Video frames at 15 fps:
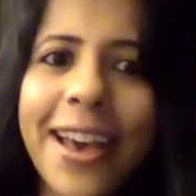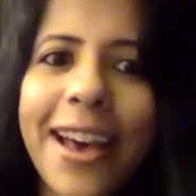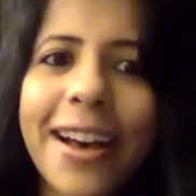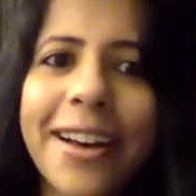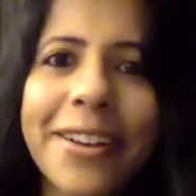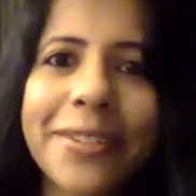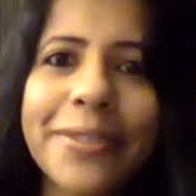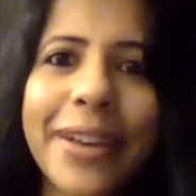
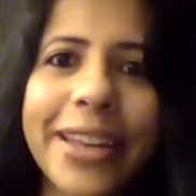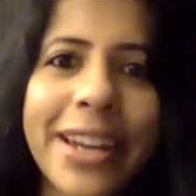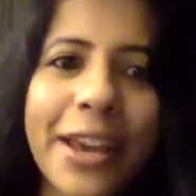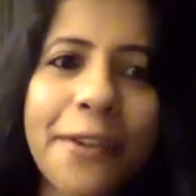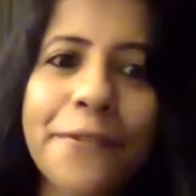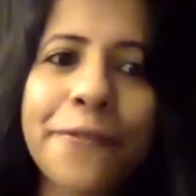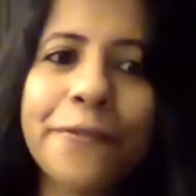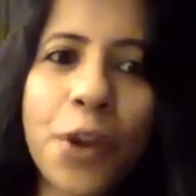And
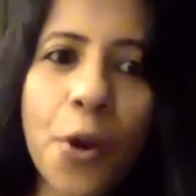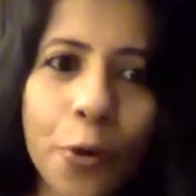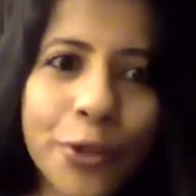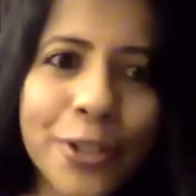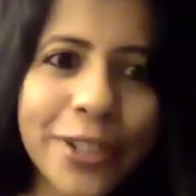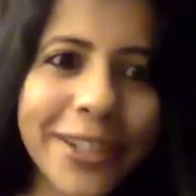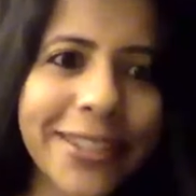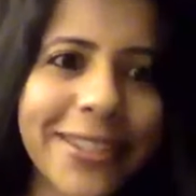I've
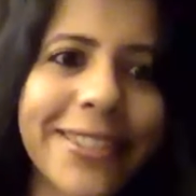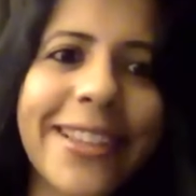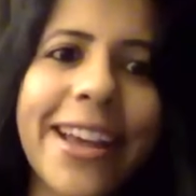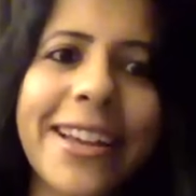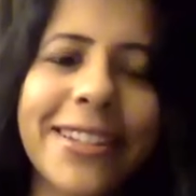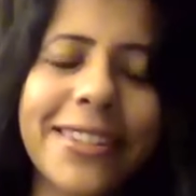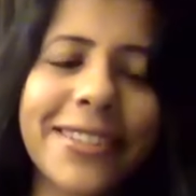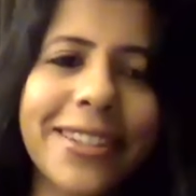noticed
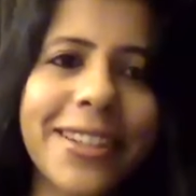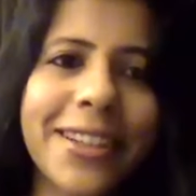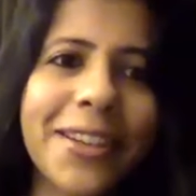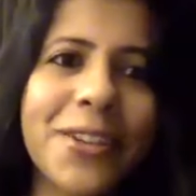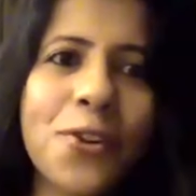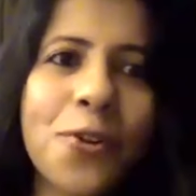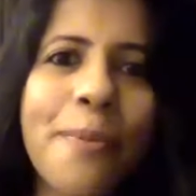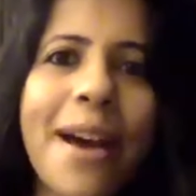that
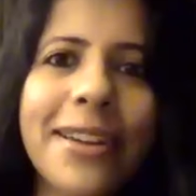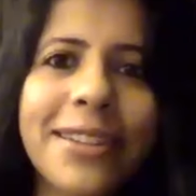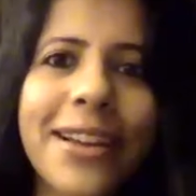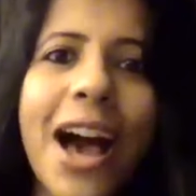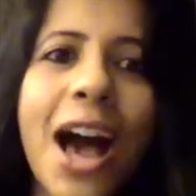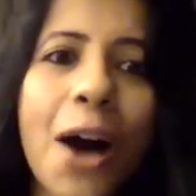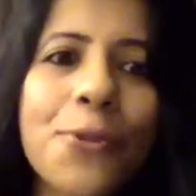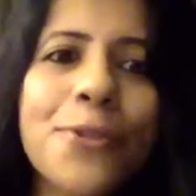no matter
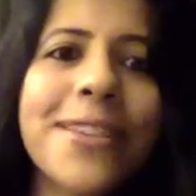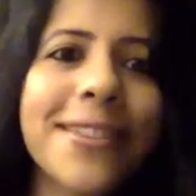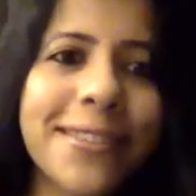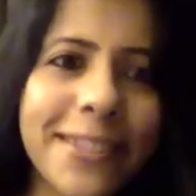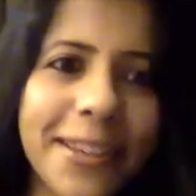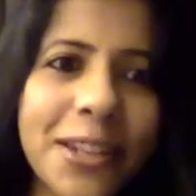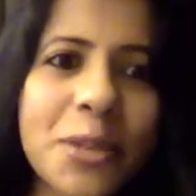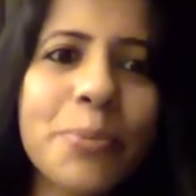how
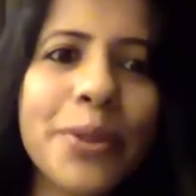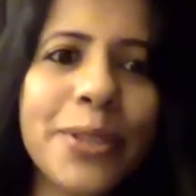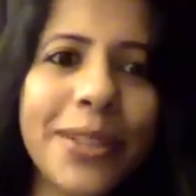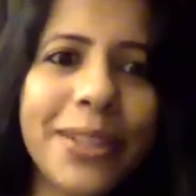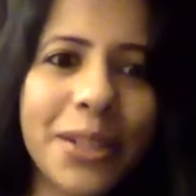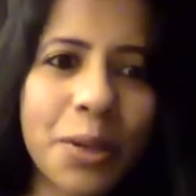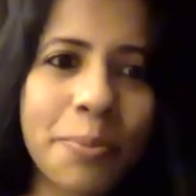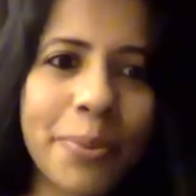sustainable
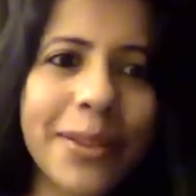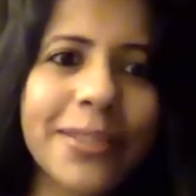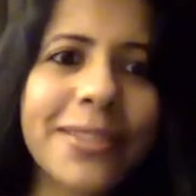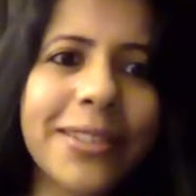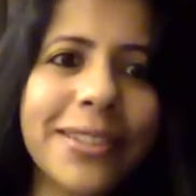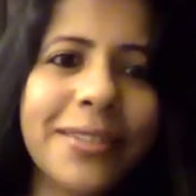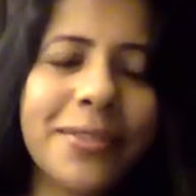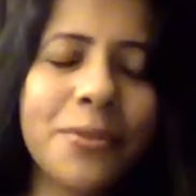a
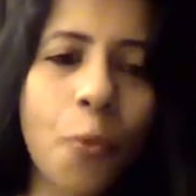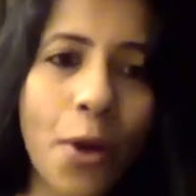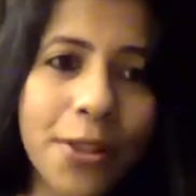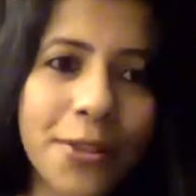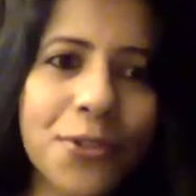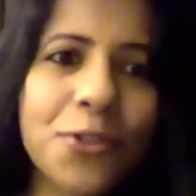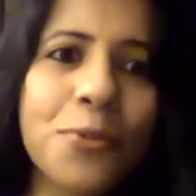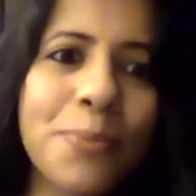person
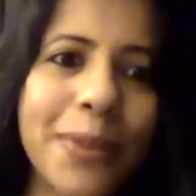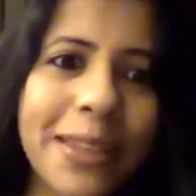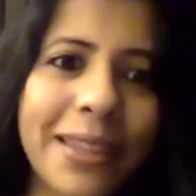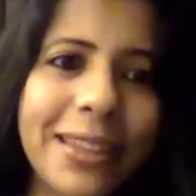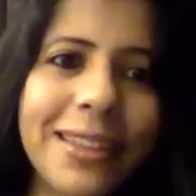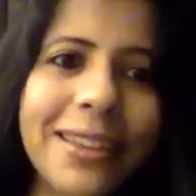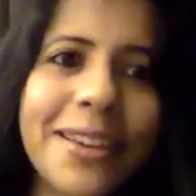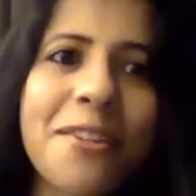wants to
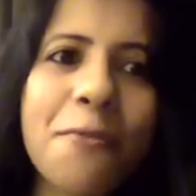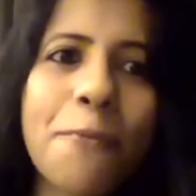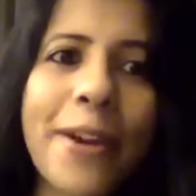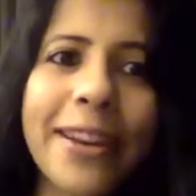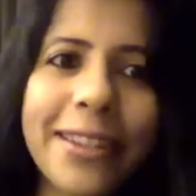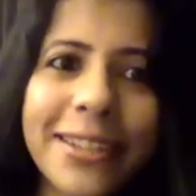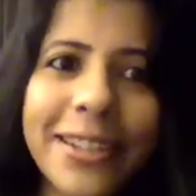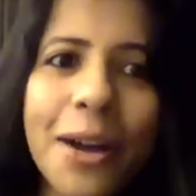be,
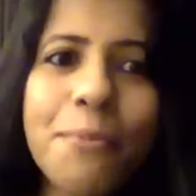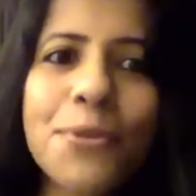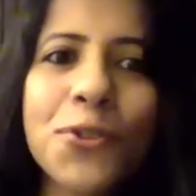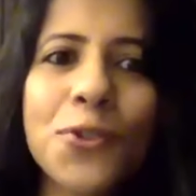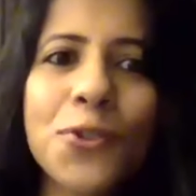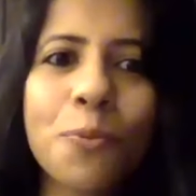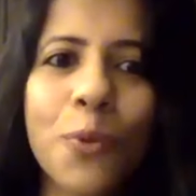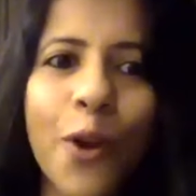when it comes
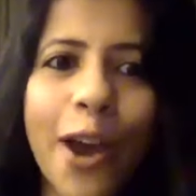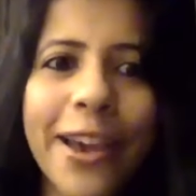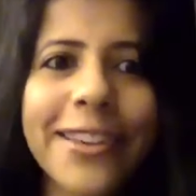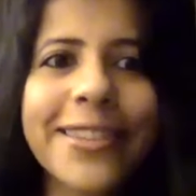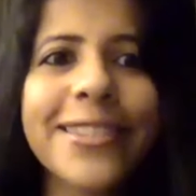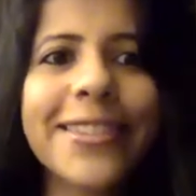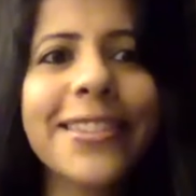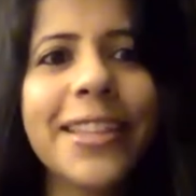to
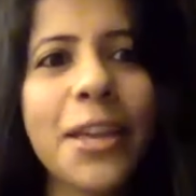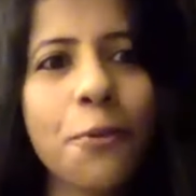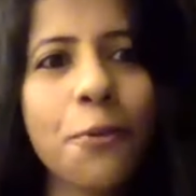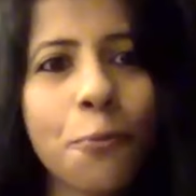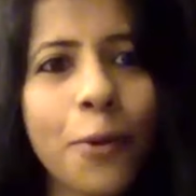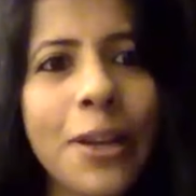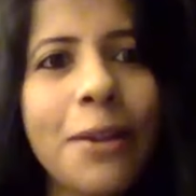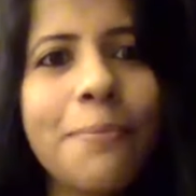price, they
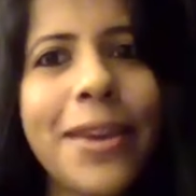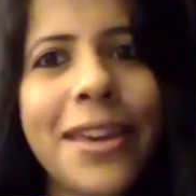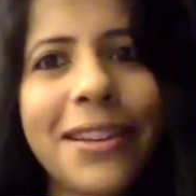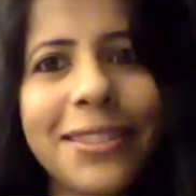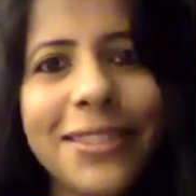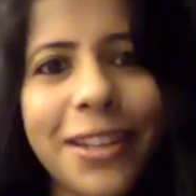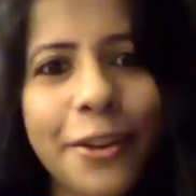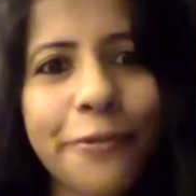will
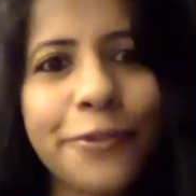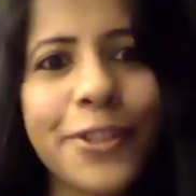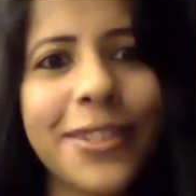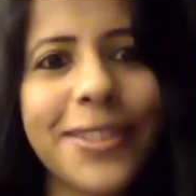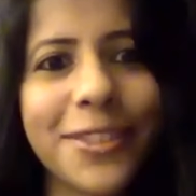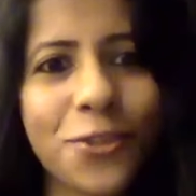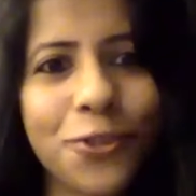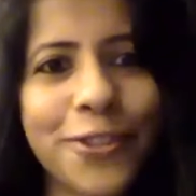make tough
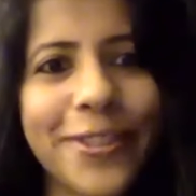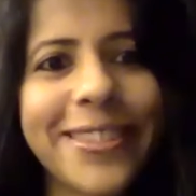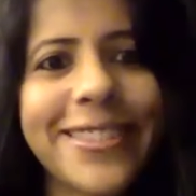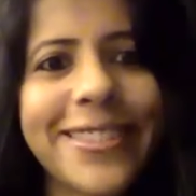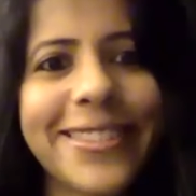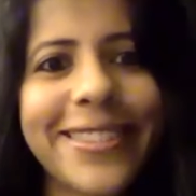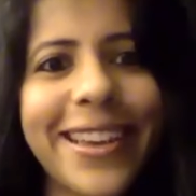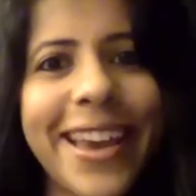
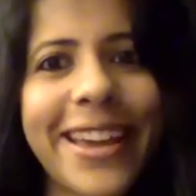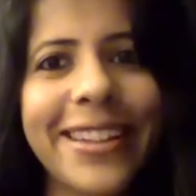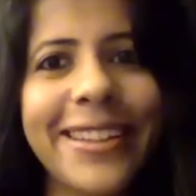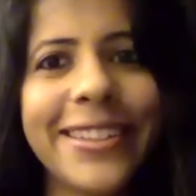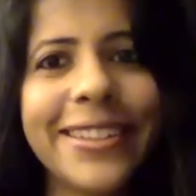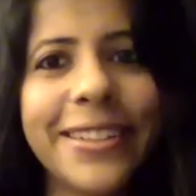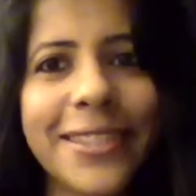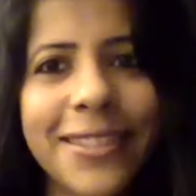decisions. And
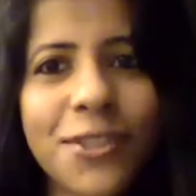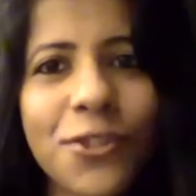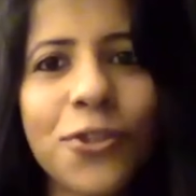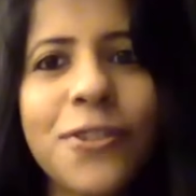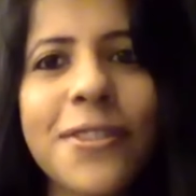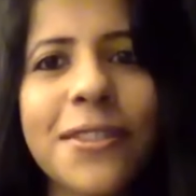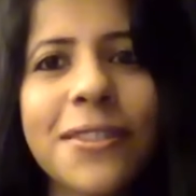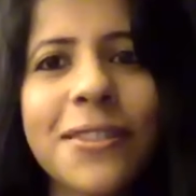the
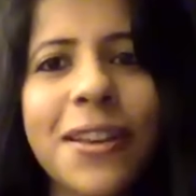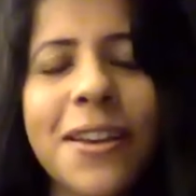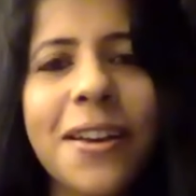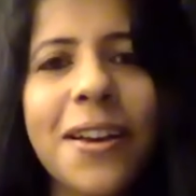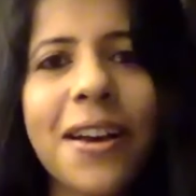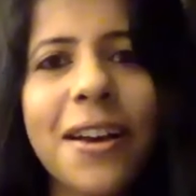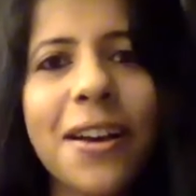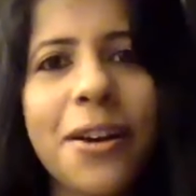decisions
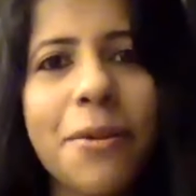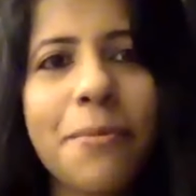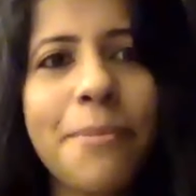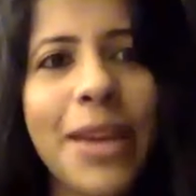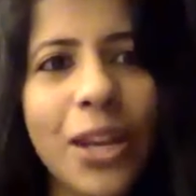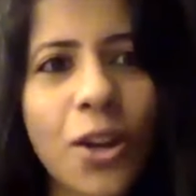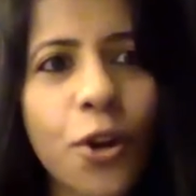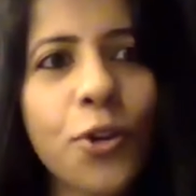
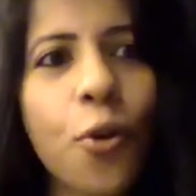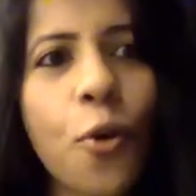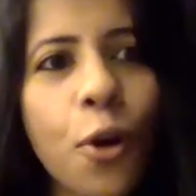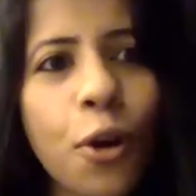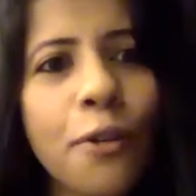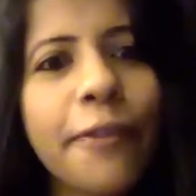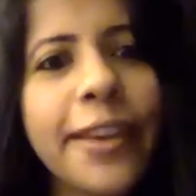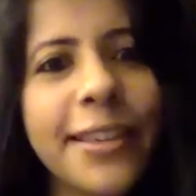may not
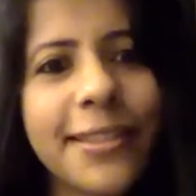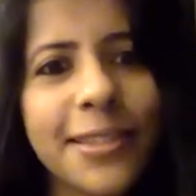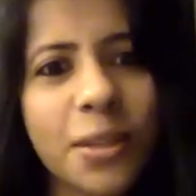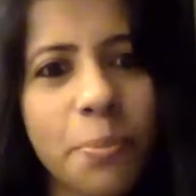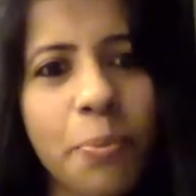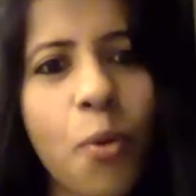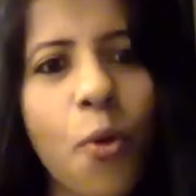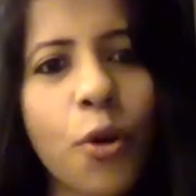always
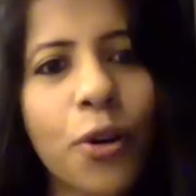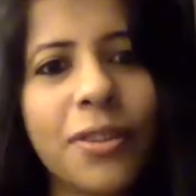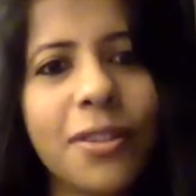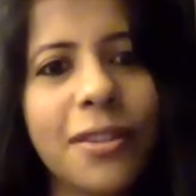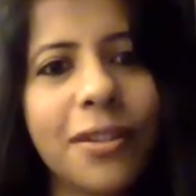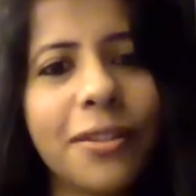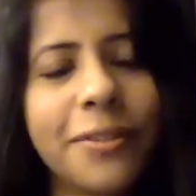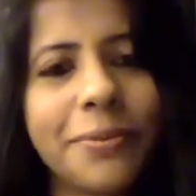support
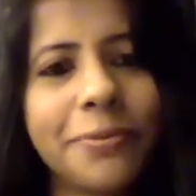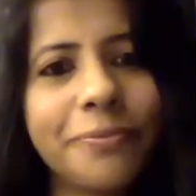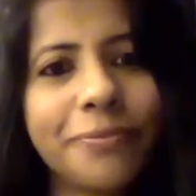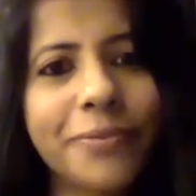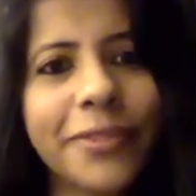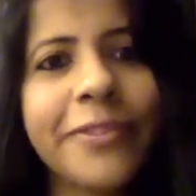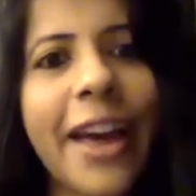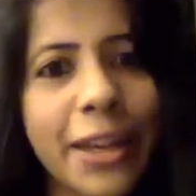the
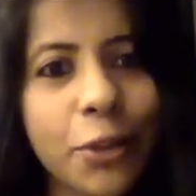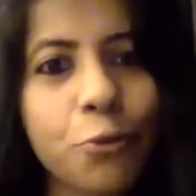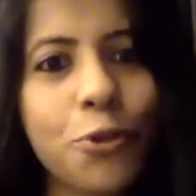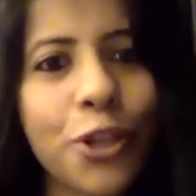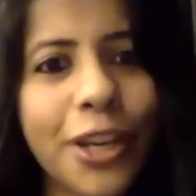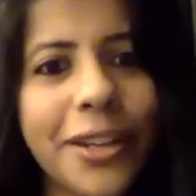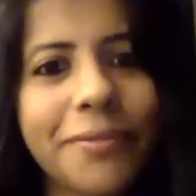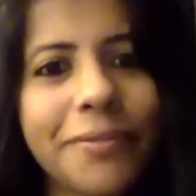value
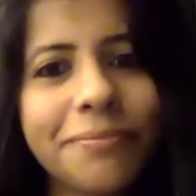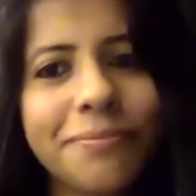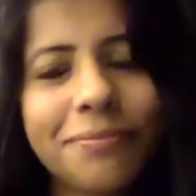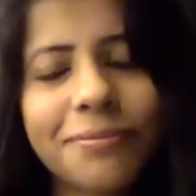chain.